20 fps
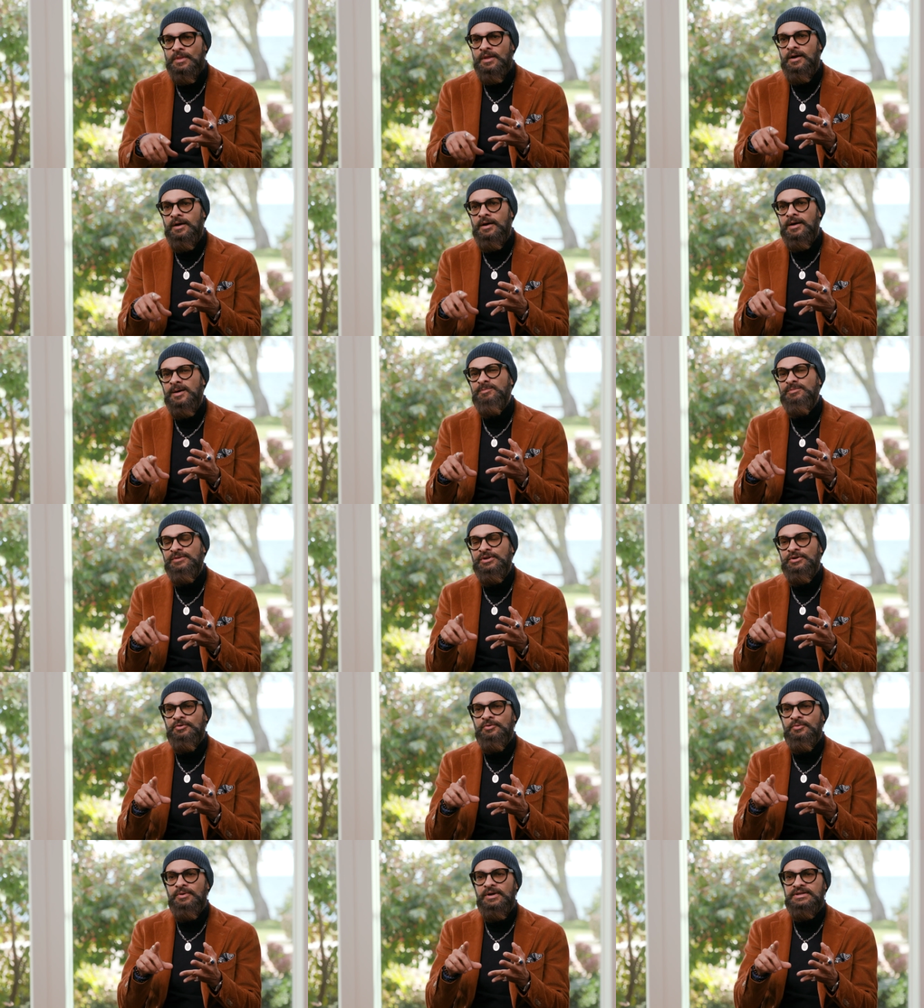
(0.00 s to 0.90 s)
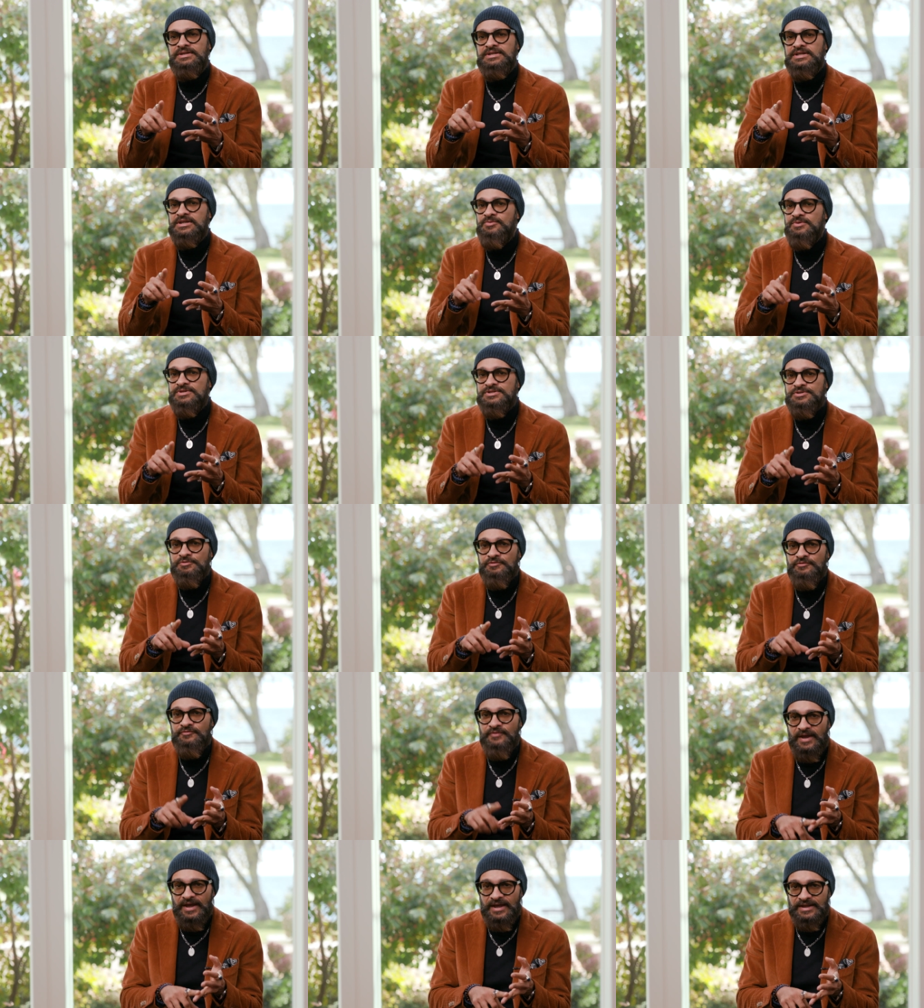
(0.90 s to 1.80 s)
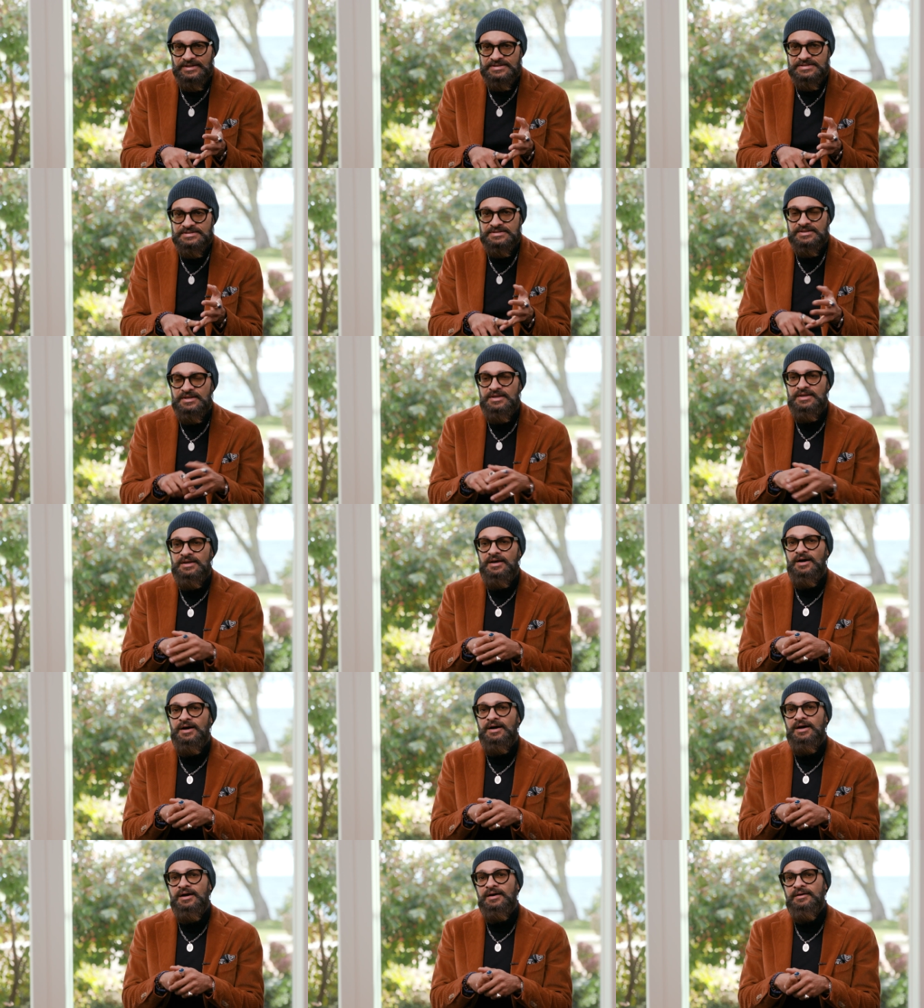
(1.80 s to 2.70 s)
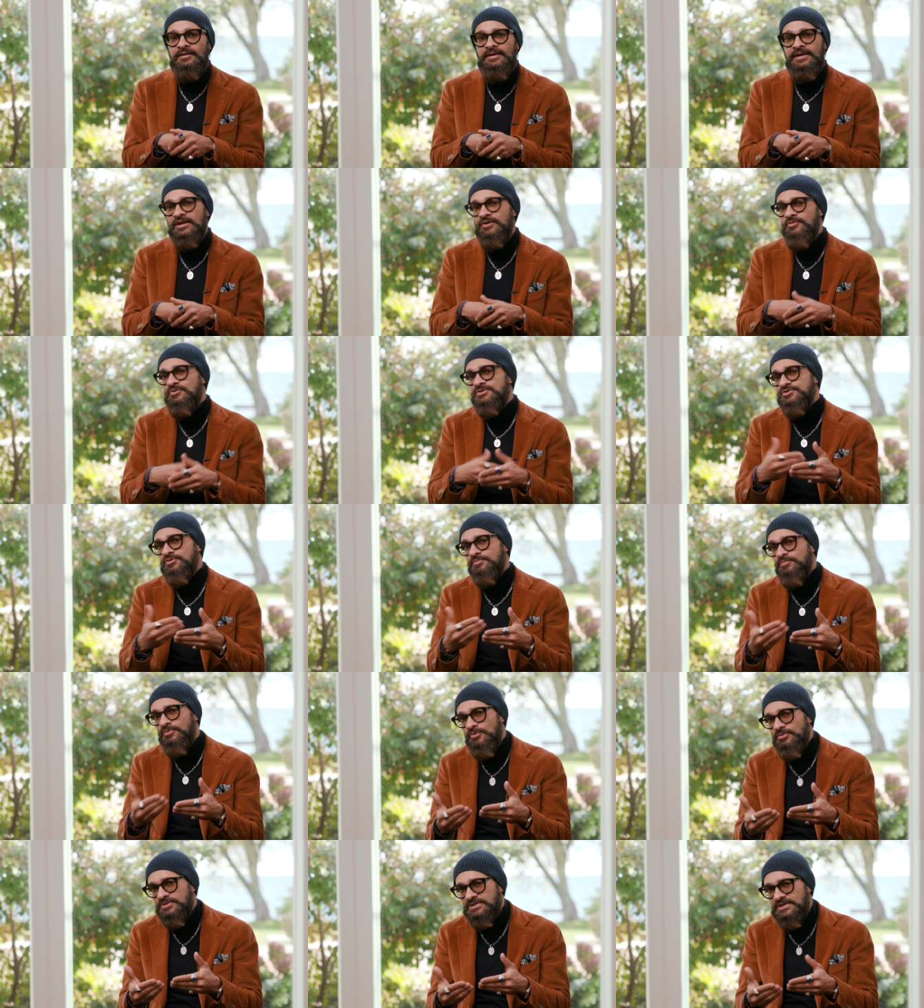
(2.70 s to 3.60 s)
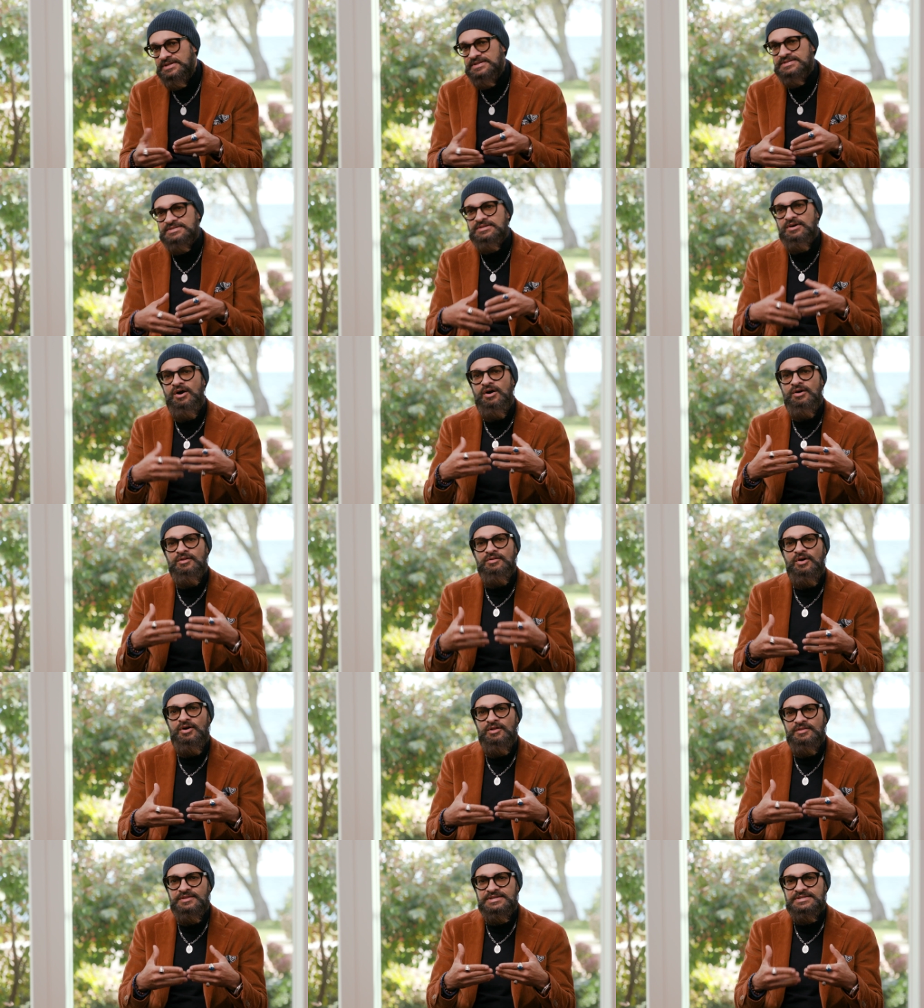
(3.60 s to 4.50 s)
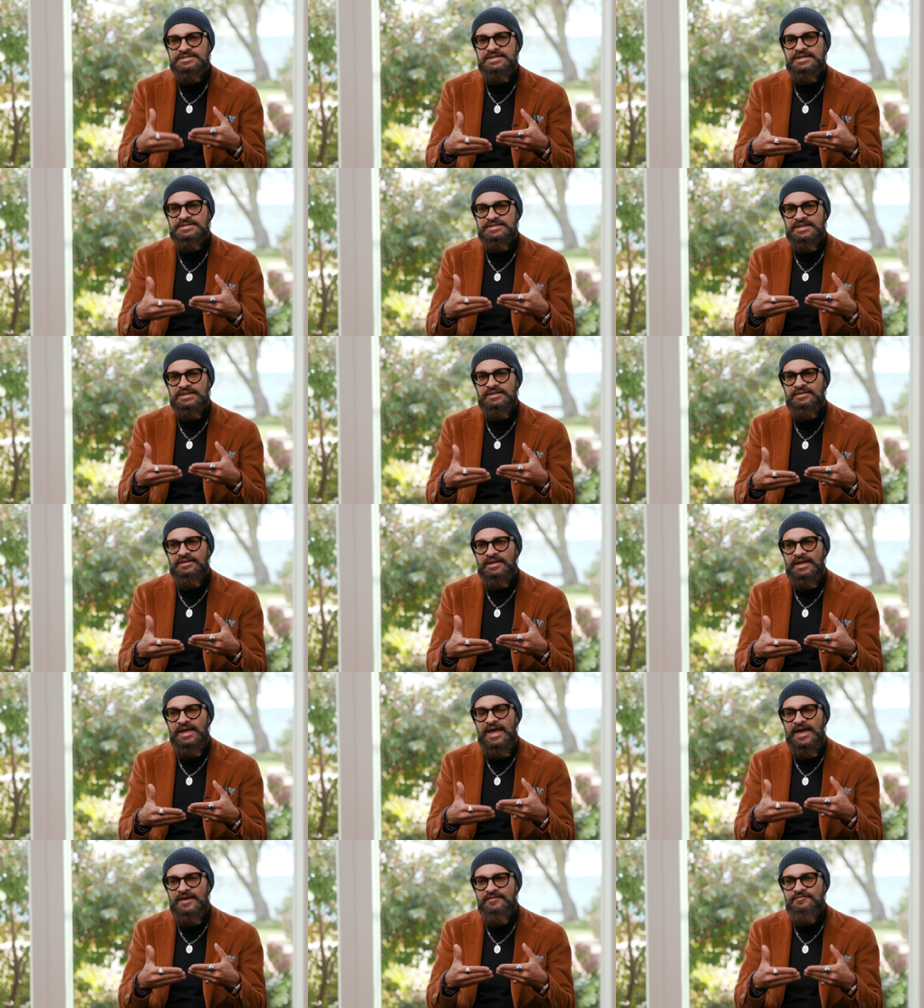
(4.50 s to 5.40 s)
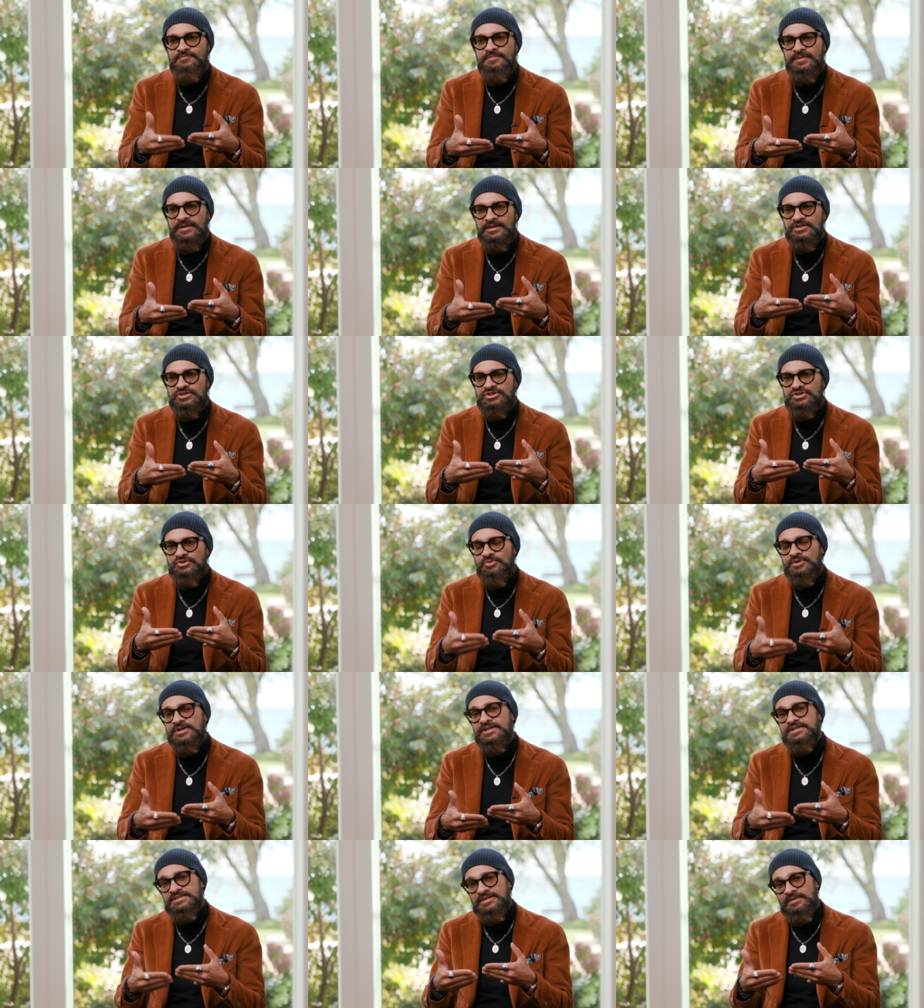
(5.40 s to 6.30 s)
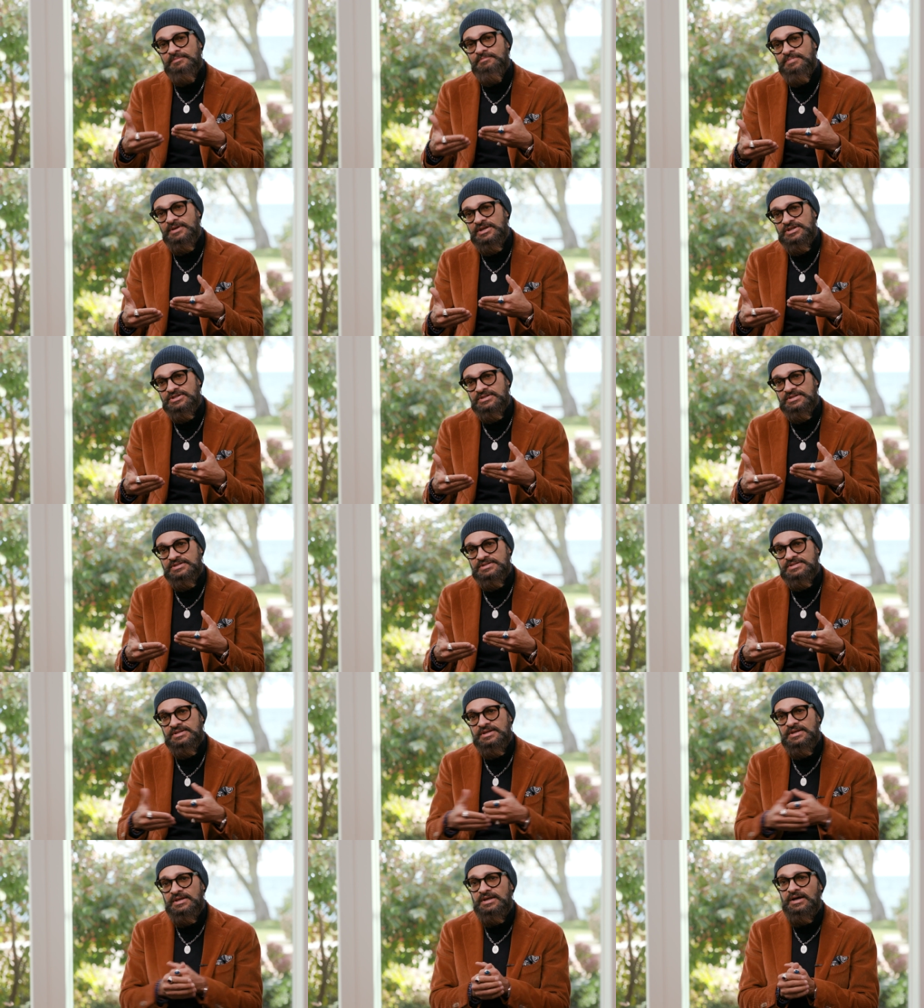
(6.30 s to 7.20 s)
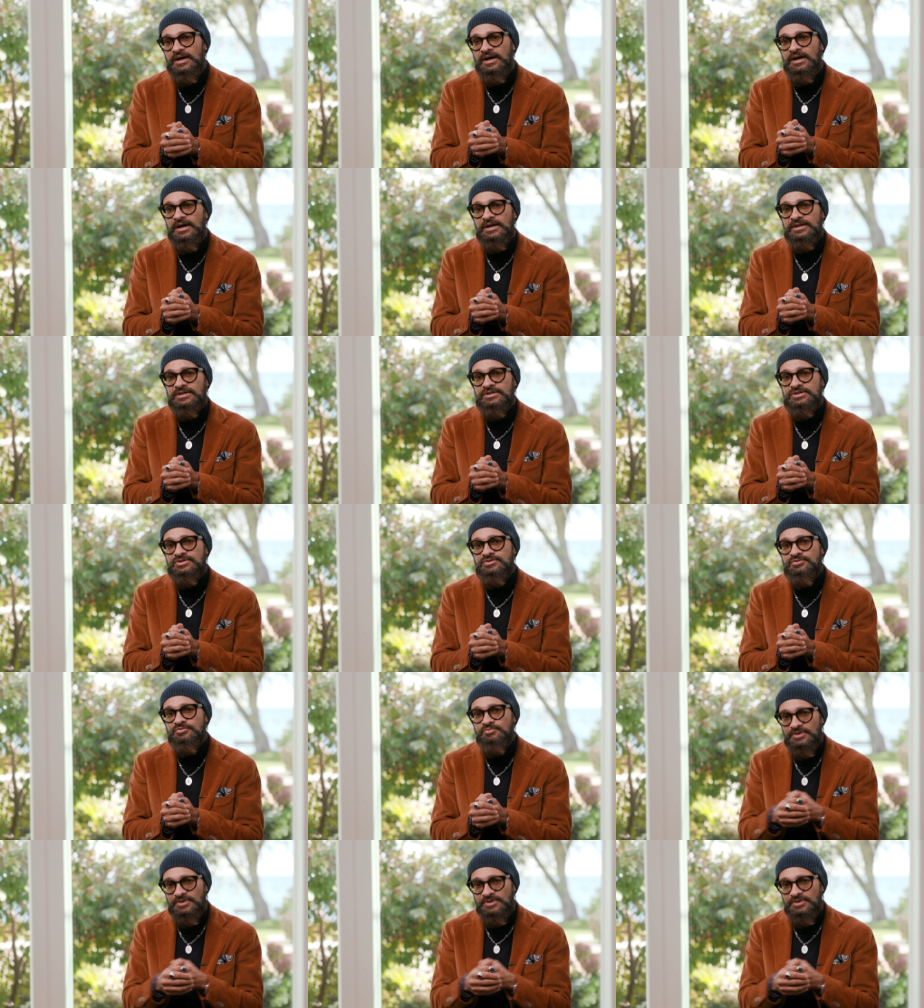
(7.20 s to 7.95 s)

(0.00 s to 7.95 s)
Um, you know, uh, decrease your fats, uh, increase your proteins, all, all these things that have been shown in some patients uh, to